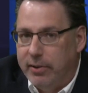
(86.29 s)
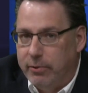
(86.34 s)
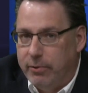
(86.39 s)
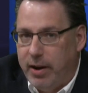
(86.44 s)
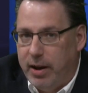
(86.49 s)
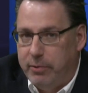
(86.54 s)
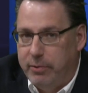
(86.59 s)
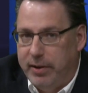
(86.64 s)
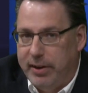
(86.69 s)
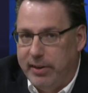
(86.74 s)
to the
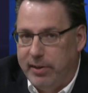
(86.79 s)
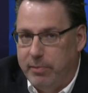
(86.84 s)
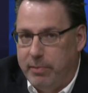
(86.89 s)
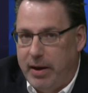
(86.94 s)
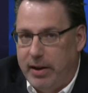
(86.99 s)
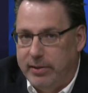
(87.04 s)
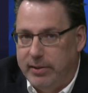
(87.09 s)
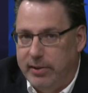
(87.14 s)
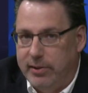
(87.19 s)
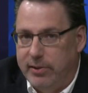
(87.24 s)
Red Wings
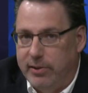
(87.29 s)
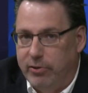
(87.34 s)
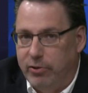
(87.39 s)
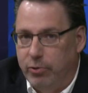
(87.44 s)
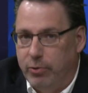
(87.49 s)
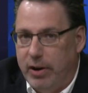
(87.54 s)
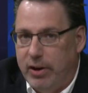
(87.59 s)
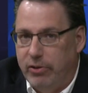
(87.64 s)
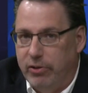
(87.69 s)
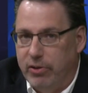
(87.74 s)
about this
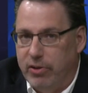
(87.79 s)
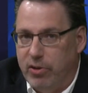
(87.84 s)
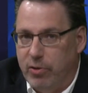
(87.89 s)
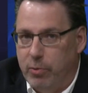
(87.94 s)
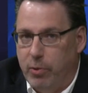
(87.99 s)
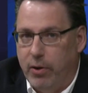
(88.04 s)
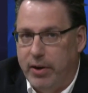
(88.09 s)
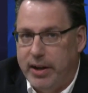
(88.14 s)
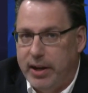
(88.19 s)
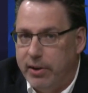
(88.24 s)
situation
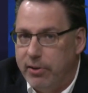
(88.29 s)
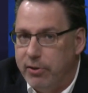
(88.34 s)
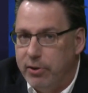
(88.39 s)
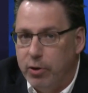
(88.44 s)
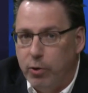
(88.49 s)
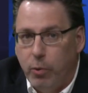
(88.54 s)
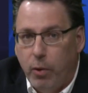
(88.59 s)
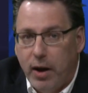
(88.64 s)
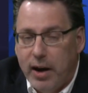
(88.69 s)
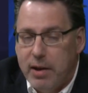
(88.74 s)
some more. He doesn't
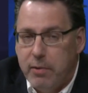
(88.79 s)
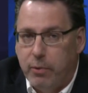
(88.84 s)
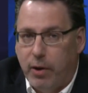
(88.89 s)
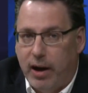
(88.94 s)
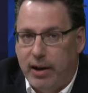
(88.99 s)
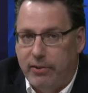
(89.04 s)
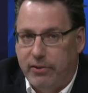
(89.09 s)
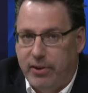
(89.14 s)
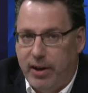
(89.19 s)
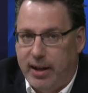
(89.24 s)
know what he
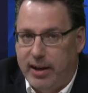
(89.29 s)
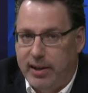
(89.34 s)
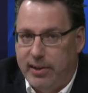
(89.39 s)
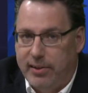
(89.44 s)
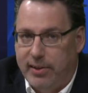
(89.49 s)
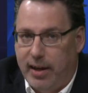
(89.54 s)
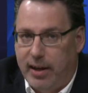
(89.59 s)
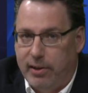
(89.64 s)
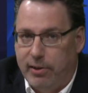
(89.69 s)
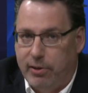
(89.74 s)
wants yet, he
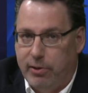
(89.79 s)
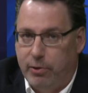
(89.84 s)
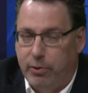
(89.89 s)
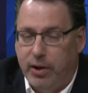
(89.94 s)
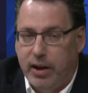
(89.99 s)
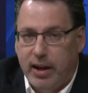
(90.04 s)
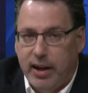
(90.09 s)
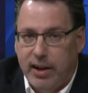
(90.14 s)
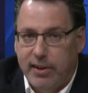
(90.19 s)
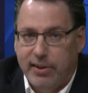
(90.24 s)
says. So
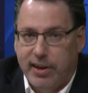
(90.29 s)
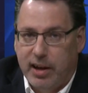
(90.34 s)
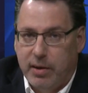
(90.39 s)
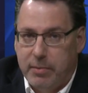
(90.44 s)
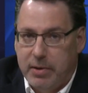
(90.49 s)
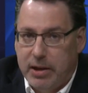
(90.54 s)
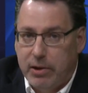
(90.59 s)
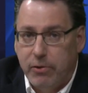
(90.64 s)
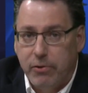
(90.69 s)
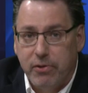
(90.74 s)
it's going to
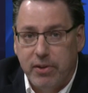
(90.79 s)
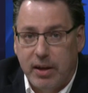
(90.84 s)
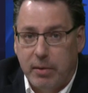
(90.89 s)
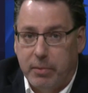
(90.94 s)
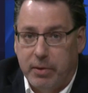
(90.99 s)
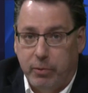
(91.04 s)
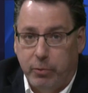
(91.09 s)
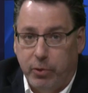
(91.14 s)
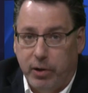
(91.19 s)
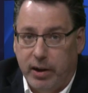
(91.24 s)
be interesting,
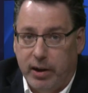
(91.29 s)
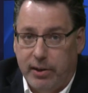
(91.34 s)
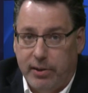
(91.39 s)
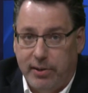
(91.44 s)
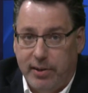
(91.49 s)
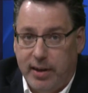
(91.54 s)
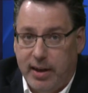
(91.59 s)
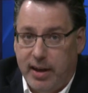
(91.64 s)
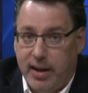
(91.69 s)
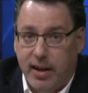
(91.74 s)
but we're going to
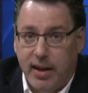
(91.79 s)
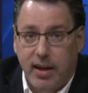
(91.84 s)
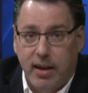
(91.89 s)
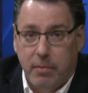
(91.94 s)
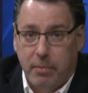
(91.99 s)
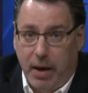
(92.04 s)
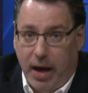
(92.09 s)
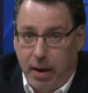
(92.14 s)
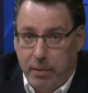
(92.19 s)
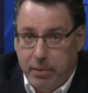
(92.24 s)
see
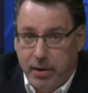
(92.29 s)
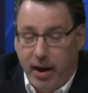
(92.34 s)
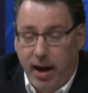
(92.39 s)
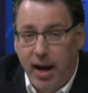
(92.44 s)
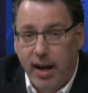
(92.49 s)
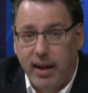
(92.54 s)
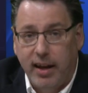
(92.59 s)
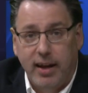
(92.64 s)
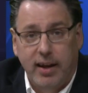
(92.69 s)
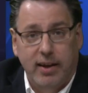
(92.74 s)

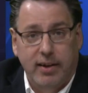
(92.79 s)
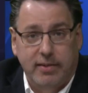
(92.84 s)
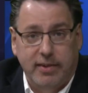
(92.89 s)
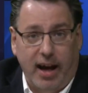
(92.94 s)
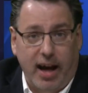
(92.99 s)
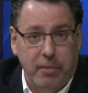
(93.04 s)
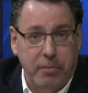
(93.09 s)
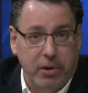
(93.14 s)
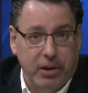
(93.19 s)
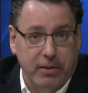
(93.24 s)
Babcock,
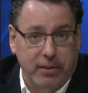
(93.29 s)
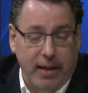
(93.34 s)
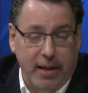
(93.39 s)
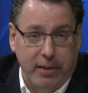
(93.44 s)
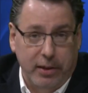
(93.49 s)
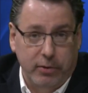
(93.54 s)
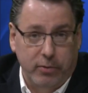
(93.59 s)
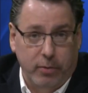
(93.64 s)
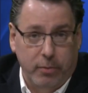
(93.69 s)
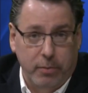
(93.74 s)
Todd
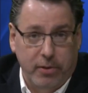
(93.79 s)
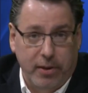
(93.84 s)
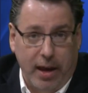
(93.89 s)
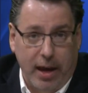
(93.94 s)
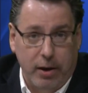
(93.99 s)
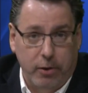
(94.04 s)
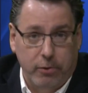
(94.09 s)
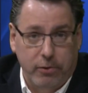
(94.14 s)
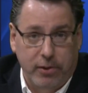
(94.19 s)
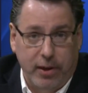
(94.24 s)
McClellan from
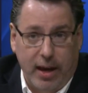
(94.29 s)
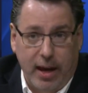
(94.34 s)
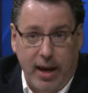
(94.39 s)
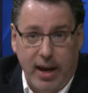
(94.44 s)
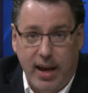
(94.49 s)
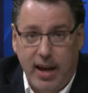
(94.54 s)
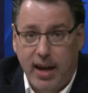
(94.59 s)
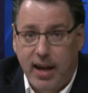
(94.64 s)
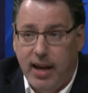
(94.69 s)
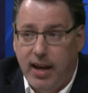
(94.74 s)
San
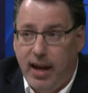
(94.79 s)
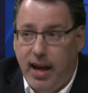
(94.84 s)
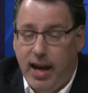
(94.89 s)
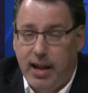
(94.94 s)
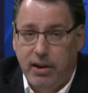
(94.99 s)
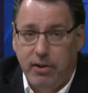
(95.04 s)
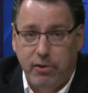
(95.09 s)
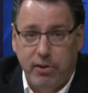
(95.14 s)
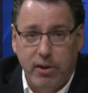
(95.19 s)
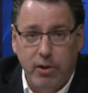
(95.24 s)
Jose,
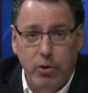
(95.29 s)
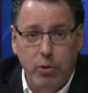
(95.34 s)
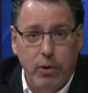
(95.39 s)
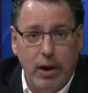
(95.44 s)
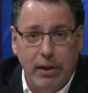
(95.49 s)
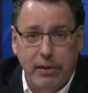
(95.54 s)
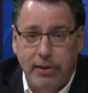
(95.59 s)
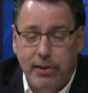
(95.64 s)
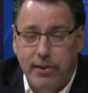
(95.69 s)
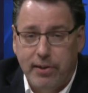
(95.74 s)
and you see who
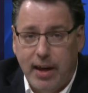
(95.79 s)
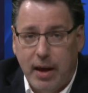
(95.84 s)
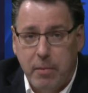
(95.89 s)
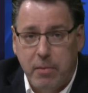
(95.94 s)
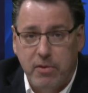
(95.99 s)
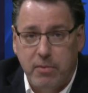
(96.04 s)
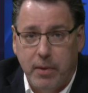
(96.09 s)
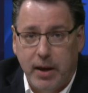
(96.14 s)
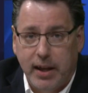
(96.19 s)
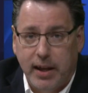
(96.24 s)
else the
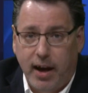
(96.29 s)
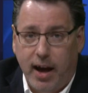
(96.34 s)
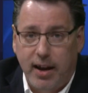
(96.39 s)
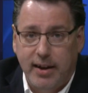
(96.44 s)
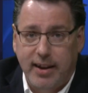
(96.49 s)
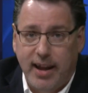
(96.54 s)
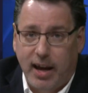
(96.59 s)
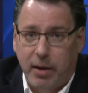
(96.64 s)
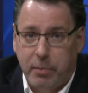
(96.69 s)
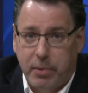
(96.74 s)
Sabres might
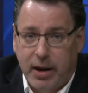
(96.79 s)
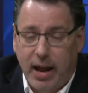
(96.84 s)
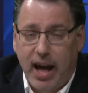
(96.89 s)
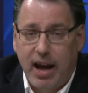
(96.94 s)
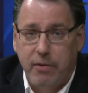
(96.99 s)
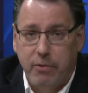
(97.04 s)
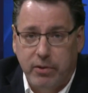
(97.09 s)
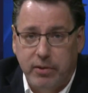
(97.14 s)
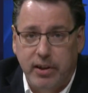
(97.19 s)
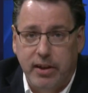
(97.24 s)
contact. But I
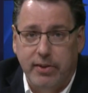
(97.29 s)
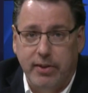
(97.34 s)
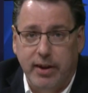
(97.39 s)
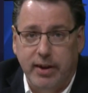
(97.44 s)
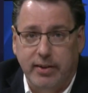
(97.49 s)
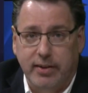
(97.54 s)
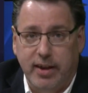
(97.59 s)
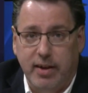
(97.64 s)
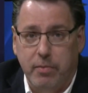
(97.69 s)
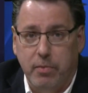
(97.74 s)
really
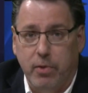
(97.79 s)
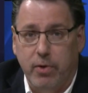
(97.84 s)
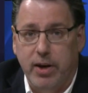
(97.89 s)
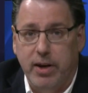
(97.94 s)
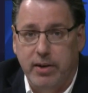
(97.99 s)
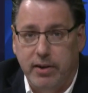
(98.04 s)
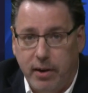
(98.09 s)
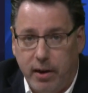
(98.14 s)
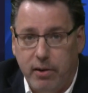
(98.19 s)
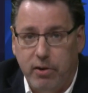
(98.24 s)
think Tim Murray
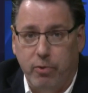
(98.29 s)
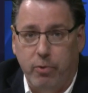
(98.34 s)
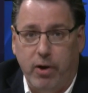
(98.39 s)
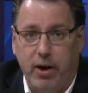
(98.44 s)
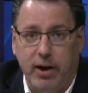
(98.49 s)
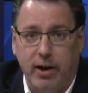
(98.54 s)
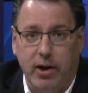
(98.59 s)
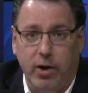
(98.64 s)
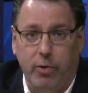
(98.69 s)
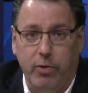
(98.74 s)
does
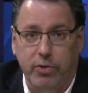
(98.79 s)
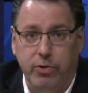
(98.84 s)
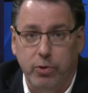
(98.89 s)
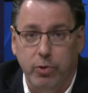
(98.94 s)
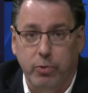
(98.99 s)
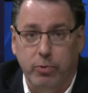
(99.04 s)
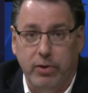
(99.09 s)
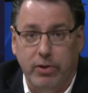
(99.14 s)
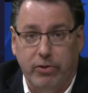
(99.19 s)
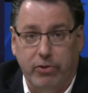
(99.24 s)
want to go with
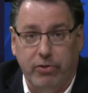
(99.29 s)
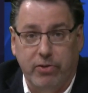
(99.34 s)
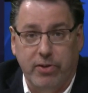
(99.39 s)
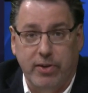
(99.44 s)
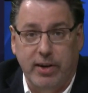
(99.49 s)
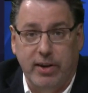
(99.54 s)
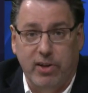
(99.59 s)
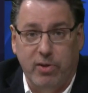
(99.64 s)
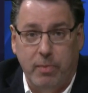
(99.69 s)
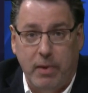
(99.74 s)
Luke
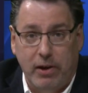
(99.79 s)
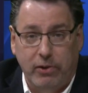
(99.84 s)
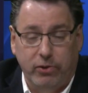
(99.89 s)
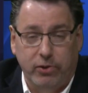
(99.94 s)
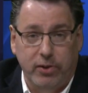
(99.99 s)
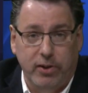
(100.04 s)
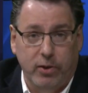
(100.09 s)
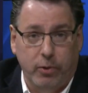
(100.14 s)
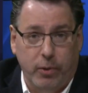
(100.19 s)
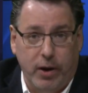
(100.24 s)
Richardson,
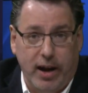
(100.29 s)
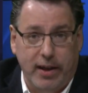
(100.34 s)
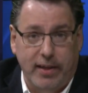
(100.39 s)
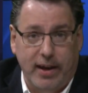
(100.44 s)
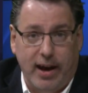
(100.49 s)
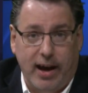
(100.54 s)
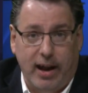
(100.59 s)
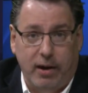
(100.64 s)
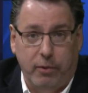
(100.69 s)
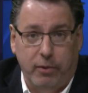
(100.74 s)
especially the way the
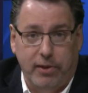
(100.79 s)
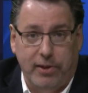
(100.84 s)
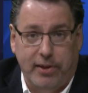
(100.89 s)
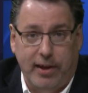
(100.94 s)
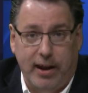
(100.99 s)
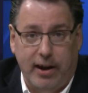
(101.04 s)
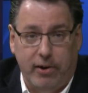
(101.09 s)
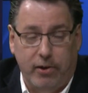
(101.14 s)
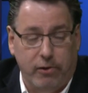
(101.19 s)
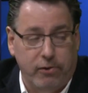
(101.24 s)
Ottawa
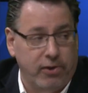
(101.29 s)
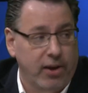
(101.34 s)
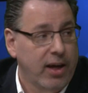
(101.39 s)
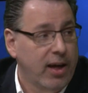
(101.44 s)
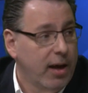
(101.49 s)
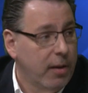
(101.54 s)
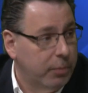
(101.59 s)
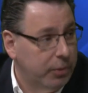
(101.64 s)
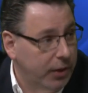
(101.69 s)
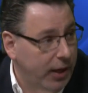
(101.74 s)
Senators
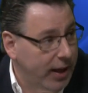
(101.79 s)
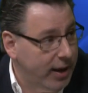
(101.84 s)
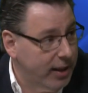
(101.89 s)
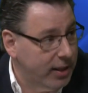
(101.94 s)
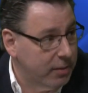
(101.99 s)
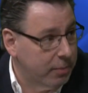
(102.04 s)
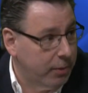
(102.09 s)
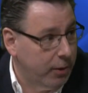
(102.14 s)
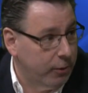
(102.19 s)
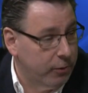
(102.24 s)
played in
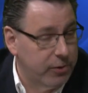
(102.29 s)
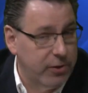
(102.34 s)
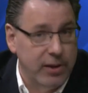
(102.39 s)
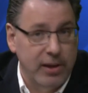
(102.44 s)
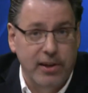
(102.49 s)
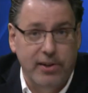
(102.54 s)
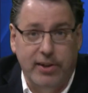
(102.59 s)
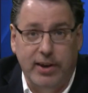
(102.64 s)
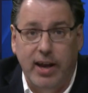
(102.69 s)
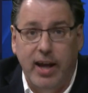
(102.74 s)
the
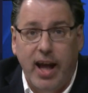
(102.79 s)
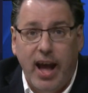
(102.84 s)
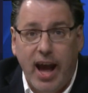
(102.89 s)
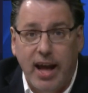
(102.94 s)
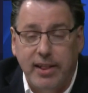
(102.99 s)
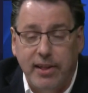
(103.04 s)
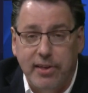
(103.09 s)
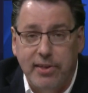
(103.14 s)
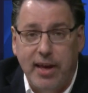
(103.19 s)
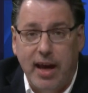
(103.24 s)
postseason,
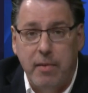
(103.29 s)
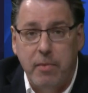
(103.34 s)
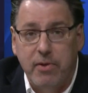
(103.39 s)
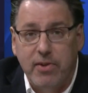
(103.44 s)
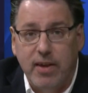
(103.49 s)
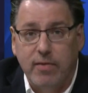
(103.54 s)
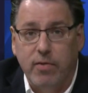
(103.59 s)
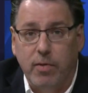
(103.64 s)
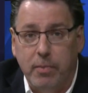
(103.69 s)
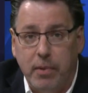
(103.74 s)
and the
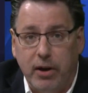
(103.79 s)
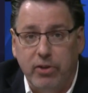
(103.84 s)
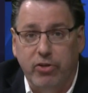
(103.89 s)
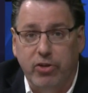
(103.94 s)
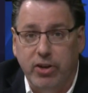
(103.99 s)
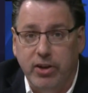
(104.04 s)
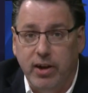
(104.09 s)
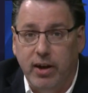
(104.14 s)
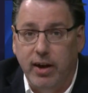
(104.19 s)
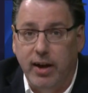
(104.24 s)
Sabres have a bunch
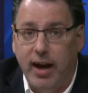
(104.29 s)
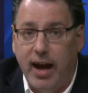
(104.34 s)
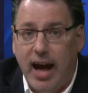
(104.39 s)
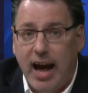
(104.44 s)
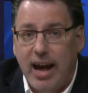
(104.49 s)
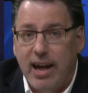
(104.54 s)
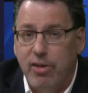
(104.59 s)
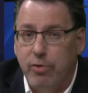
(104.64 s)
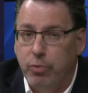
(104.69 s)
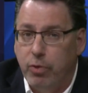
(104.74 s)
of young
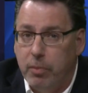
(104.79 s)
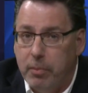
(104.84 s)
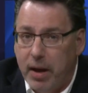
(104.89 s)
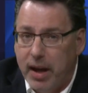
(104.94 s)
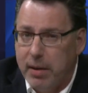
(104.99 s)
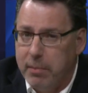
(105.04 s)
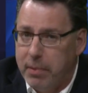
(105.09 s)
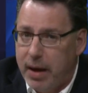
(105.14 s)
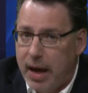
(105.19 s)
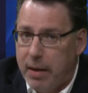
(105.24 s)
guys. Will
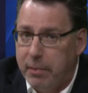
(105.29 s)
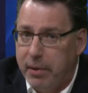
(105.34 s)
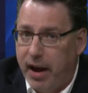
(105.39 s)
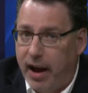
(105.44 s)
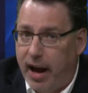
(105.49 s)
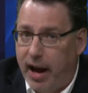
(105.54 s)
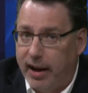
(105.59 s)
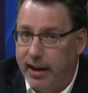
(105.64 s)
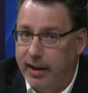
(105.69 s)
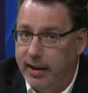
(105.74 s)
Mike
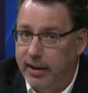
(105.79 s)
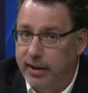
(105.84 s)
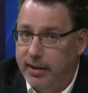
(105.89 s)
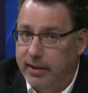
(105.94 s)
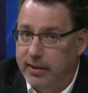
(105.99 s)
Babcock